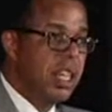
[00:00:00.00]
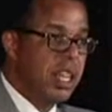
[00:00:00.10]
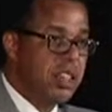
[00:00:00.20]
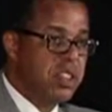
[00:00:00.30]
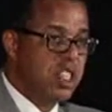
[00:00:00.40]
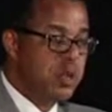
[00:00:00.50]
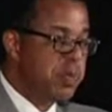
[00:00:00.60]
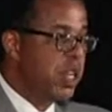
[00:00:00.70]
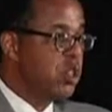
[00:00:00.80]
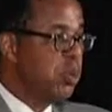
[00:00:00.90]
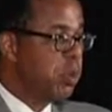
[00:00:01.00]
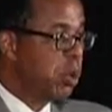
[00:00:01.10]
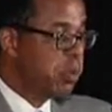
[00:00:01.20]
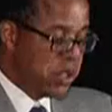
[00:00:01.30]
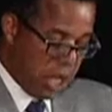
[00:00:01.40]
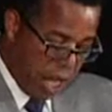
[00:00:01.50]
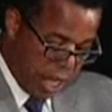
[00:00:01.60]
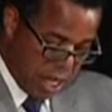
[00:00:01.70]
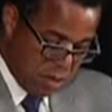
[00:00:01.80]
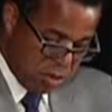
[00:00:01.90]
is that special-purpose
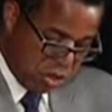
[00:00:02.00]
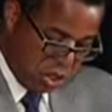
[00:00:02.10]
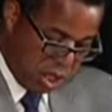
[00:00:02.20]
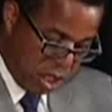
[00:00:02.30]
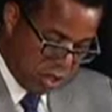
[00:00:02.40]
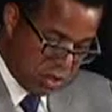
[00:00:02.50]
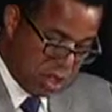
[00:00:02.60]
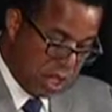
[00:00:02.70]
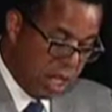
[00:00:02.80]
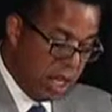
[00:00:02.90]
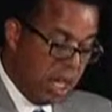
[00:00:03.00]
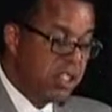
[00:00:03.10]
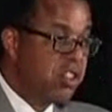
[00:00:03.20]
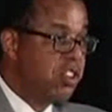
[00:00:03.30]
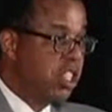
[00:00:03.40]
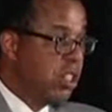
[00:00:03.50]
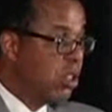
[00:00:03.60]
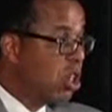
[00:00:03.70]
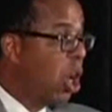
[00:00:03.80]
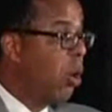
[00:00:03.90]
high-end machines
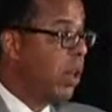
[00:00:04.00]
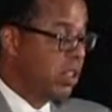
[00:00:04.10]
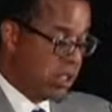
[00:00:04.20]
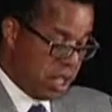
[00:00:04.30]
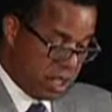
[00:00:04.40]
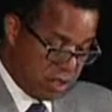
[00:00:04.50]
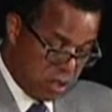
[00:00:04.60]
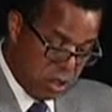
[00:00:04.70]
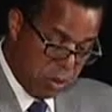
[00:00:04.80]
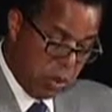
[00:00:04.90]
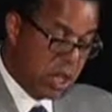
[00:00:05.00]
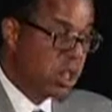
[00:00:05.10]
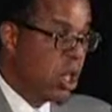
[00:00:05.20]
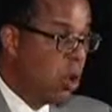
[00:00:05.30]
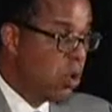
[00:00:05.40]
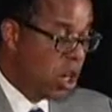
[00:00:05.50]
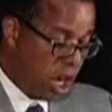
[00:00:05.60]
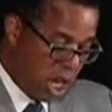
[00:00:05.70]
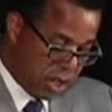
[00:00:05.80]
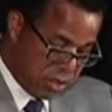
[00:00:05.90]
still coexist with
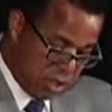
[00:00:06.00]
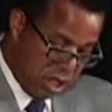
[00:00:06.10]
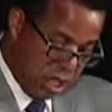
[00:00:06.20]
low-cost,